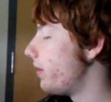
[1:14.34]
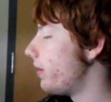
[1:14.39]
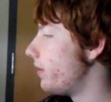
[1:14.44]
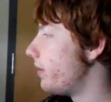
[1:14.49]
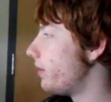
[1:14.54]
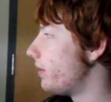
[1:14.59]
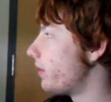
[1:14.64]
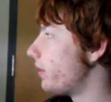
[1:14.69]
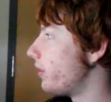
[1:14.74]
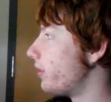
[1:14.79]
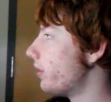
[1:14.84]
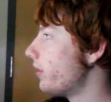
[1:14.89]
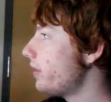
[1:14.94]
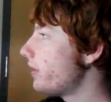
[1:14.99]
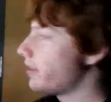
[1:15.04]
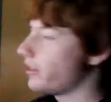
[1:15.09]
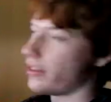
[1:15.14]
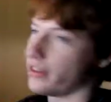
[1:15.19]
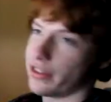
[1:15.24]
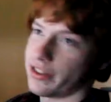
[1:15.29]
the
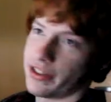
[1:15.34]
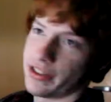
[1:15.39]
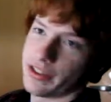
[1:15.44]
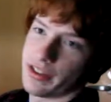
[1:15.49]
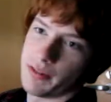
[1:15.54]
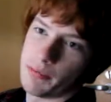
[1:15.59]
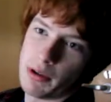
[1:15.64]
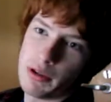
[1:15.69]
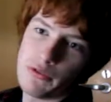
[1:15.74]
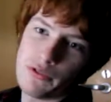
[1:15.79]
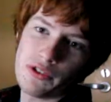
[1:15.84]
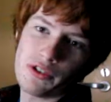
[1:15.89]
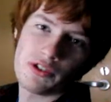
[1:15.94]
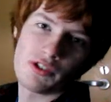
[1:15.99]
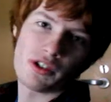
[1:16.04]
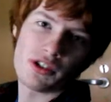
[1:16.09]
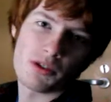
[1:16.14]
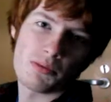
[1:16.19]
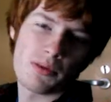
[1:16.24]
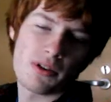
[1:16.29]
crazy thing is that my
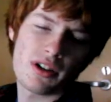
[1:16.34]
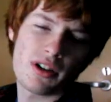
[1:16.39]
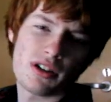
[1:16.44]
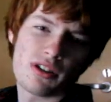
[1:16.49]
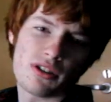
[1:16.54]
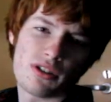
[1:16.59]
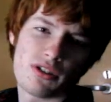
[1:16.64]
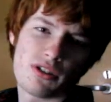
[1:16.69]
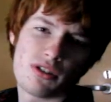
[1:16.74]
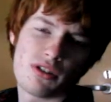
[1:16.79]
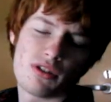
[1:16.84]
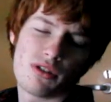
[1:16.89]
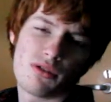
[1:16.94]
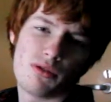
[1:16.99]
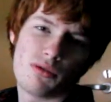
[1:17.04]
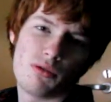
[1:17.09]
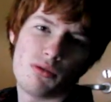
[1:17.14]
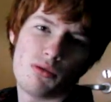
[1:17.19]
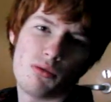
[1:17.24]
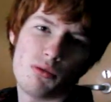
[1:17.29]
first experience
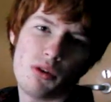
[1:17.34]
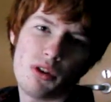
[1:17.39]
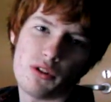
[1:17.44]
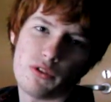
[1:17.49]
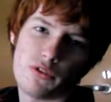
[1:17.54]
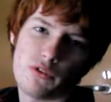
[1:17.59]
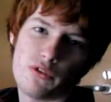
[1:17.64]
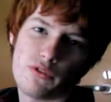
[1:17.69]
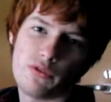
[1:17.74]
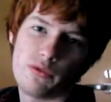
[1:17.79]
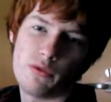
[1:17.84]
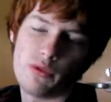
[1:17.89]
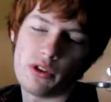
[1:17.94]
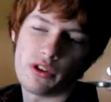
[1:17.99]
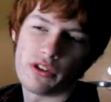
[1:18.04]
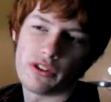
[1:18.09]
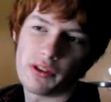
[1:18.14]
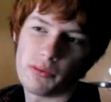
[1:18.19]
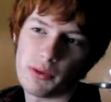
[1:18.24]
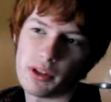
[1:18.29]
with a
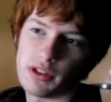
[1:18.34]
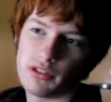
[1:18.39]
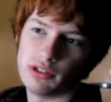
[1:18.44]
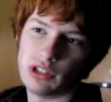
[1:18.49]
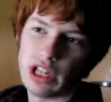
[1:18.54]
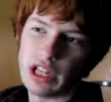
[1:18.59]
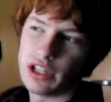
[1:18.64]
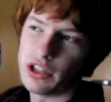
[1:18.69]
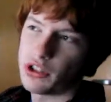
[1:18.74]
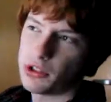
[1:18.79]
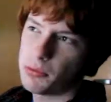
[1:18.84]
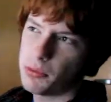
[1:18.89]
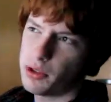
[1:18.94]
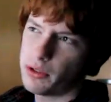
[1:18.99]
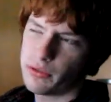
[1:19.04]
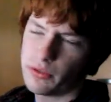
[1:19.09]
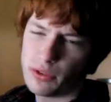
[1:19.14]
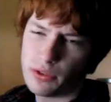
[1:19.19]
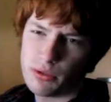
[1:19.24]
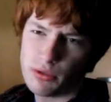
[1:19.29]
with something like a
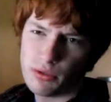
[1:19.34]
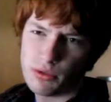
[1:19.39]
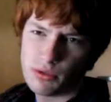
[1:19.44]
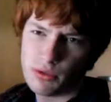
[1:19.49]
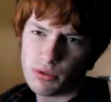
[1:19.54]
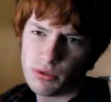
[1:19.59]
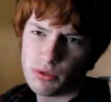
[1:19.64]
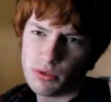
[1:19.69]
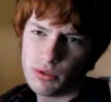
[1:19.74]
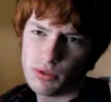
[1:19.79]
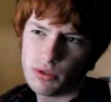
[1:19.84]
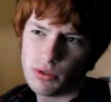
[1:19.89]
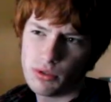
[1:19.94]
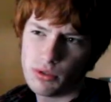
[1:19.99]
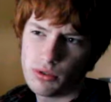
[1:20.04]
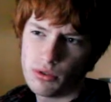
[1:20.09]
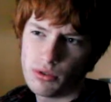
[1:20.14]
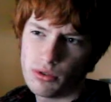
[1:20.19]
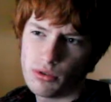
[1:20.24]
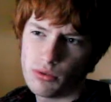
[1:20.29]
smartphone
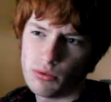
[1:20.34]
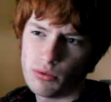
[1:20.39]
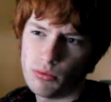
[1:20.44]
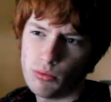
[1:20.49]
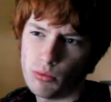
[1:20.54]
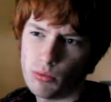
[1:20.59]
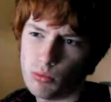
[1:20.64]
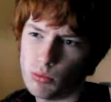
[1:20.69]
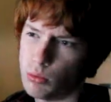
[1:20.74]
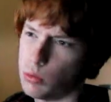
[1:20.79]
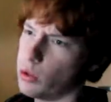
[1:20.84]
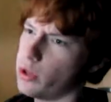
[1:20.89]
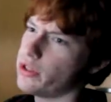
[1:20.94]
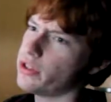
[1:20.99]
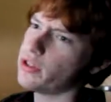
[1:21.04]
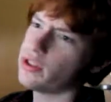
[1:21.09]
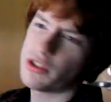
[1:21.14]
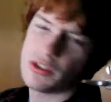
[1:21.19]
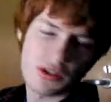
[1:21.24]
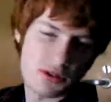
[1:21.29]

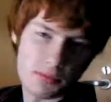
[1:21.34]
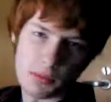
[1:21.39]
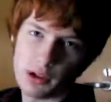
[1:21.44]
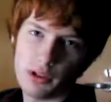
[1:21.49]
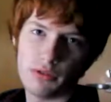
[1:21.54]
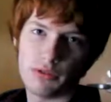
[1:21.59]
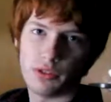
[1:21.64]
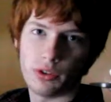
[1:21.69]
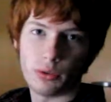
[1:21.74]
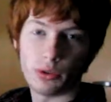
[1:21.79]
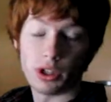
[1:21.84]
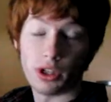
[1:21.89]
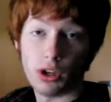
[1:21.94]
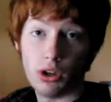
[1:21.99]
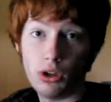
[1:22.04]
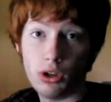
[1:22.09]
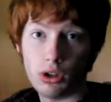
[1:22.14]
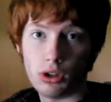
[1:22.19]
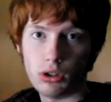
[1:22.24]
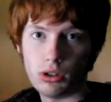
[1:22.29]
wasn't a smartphone at
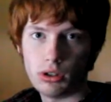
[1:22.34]
all.